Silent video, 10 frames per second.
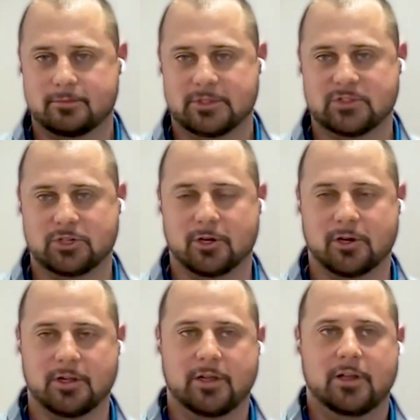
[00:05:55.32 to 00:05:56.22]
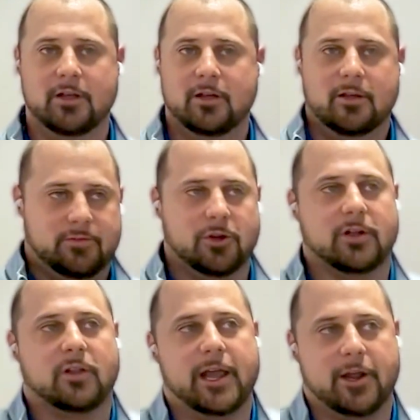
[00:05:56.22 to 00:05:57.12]
Because if you're
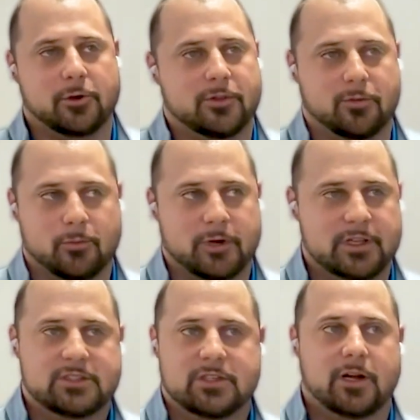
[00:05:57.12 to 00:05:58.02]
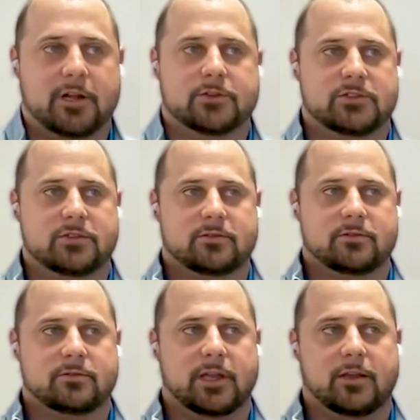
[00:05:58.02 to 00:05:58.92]
a client going through one of these scenarios,
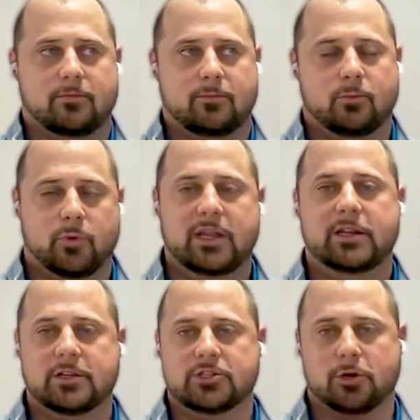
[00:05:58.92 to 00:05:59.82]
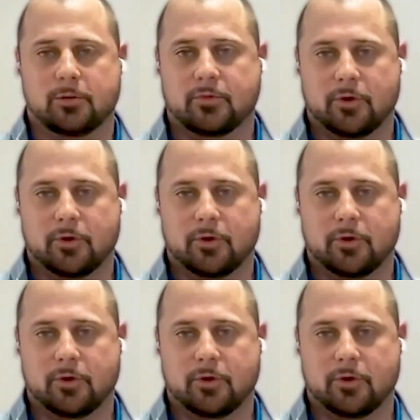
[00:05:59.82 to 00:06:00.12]
like, we need to show